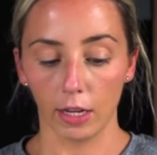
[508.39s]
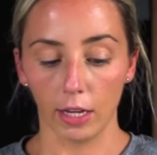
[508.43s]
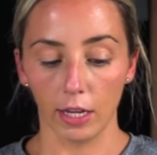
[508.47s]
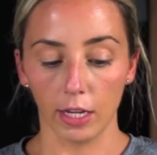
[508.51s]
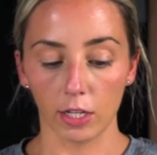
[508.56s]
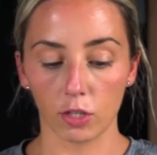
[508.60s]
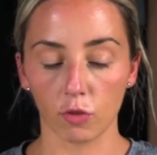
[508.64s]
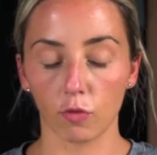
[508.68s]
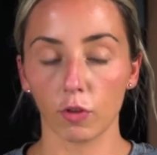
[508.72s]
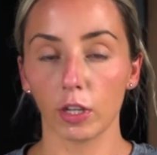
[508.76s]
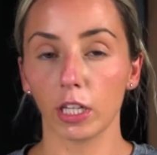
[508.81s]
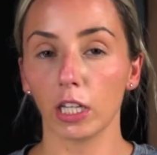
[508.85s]

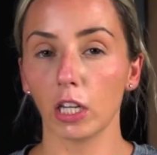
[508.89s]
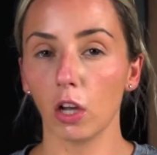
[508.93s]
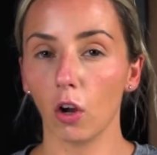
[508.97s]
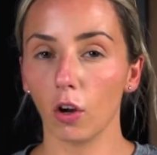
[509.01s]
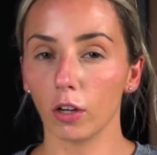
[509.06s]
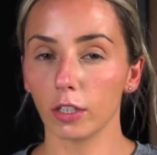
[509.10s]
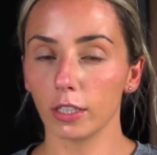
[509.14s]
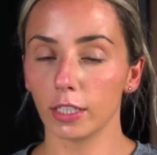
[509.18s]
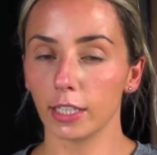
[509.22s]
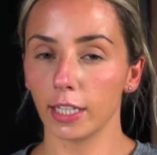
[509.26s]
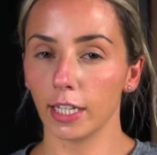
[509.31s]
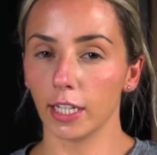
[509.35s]
It's really
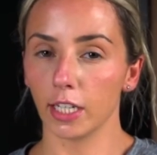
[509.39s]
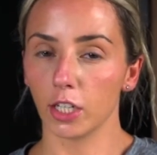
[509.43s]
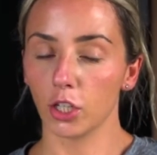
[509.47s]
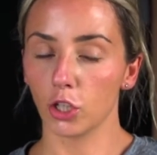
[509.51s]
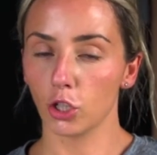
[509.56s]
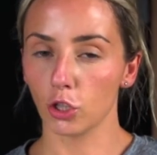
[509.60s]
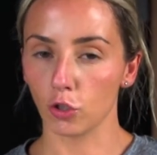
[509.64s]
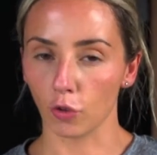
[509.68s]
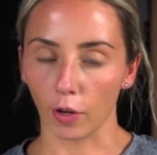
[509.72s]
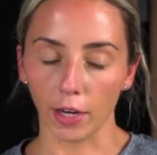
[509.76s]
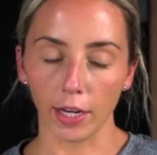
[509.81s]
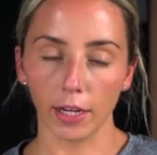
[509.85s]
hard to get a
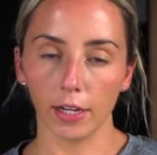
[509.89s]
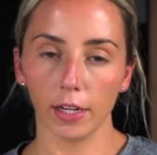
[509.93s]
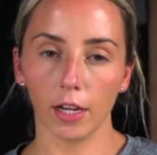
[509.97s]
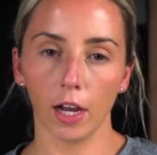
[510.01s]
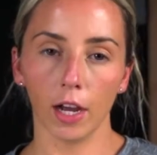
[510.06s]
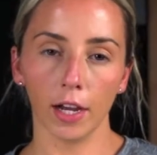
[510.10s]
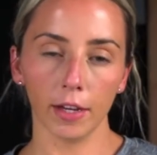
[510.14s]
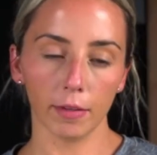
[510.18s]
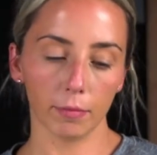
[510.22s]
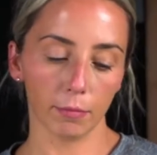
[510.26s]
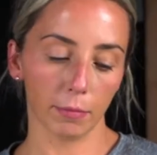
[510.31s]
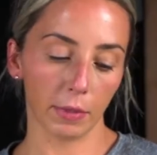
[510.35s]
straight
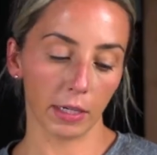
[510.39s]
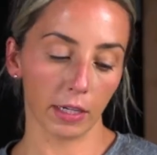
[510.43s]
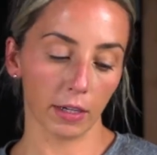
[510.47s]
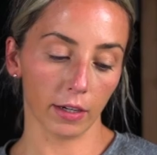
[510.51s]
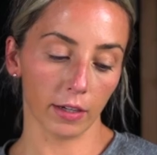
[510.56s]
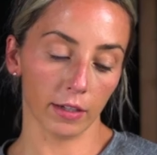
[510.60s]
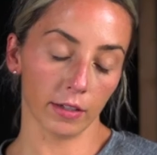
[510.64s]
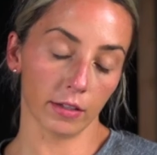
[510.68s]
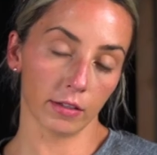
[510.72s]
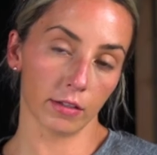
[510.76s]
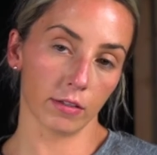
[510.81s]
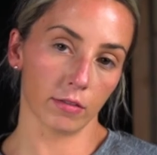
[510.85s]
cut
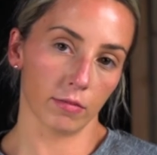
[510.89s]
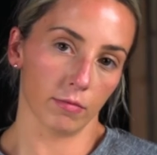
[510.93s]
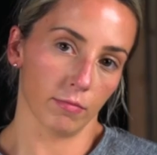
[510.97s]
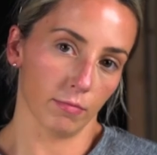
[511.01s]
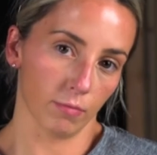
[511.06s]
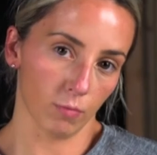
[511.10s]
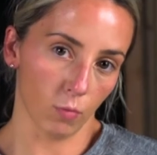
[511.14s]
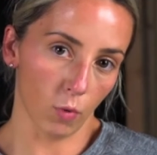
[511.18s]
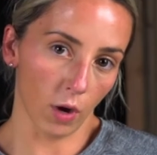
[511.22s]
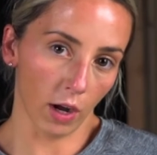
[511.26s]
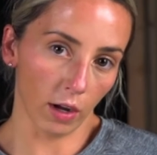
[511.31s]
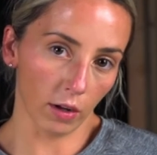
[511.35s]
because,
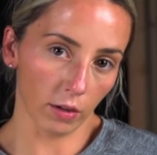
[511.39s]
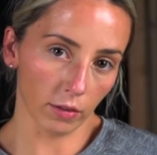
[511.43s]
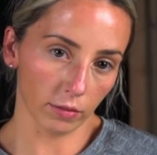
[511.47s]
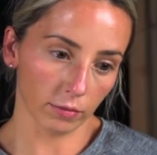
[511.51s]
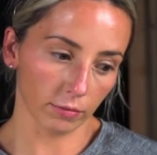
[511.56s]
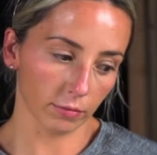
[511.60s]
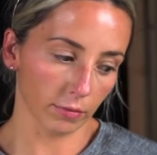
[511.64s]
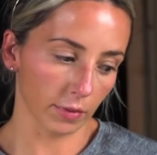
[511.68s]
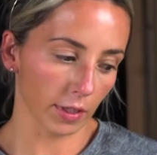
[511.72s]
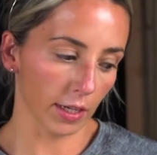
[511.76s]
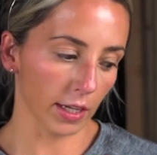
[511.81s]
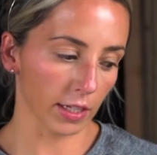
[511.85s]
well,
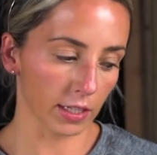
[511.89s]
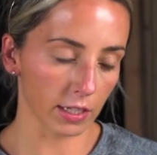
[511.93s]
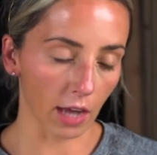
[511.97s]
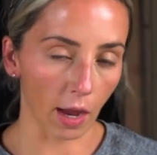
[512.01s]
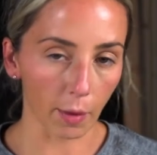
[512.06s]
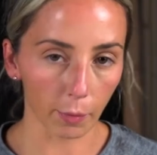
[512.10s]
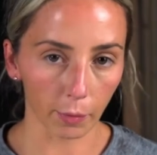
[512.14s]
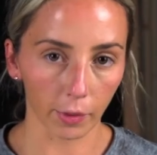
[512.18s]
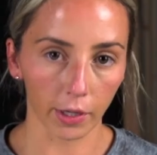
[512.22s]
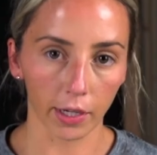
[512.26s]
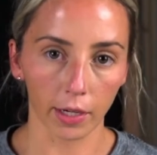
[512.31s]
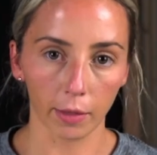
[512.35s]
it's
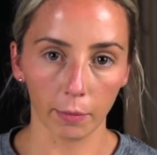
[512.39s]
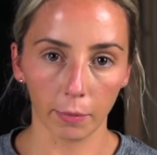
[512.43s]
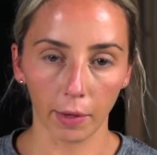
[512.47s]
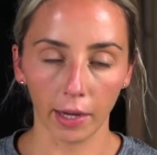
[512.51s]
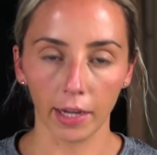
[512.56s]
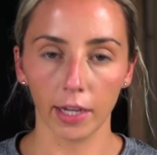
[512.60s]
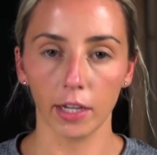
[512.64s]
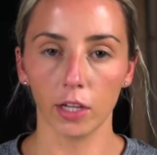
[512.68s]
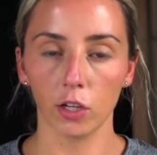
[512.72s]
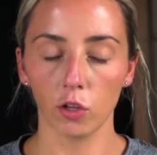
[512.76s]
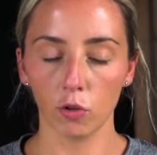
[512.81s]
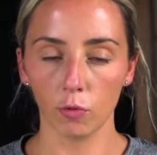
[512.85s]
operated by
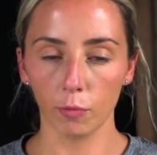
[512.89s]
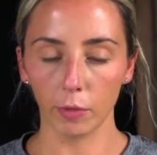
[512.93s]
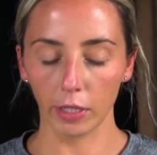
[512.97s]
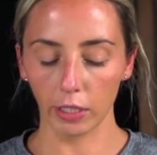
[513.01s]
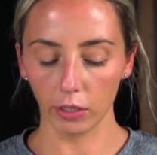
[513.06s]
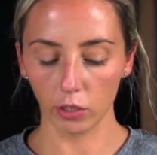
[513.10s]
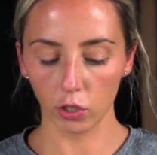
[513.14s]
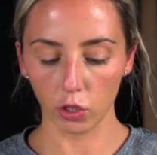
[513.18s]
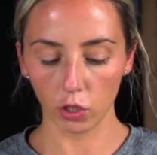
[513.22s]
a human.